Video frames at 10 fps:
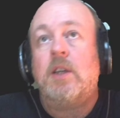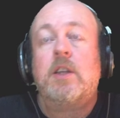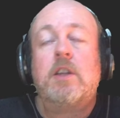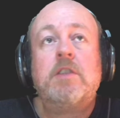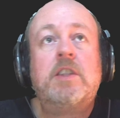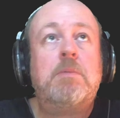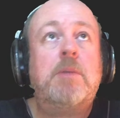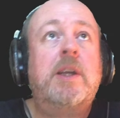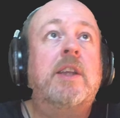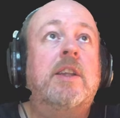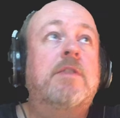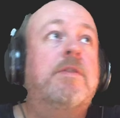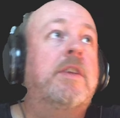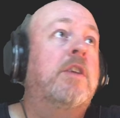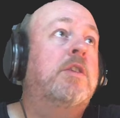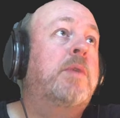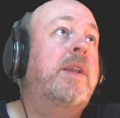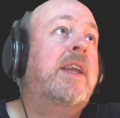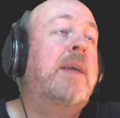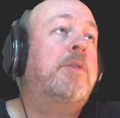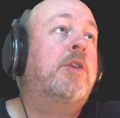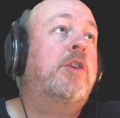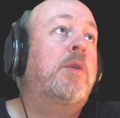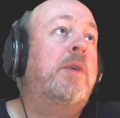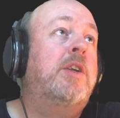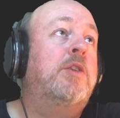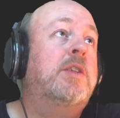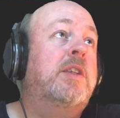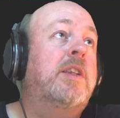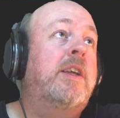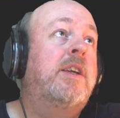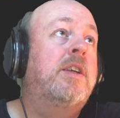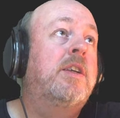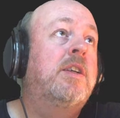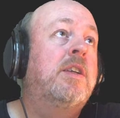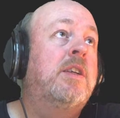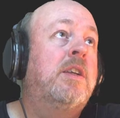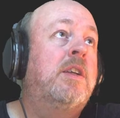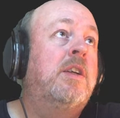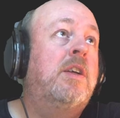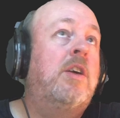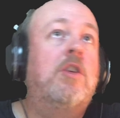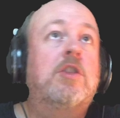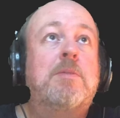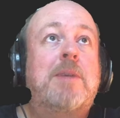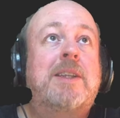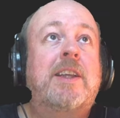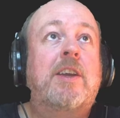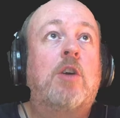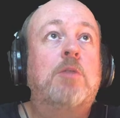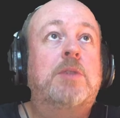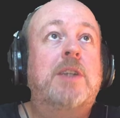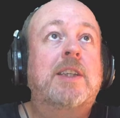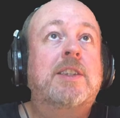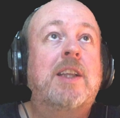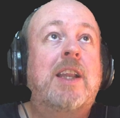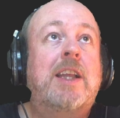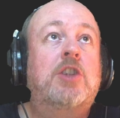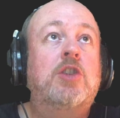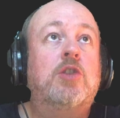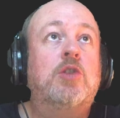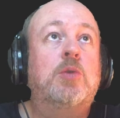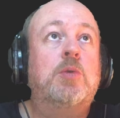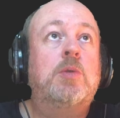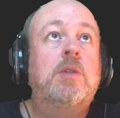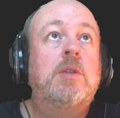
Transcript: the reason I'm making this video is when I came to do it using the automatic object selection tool,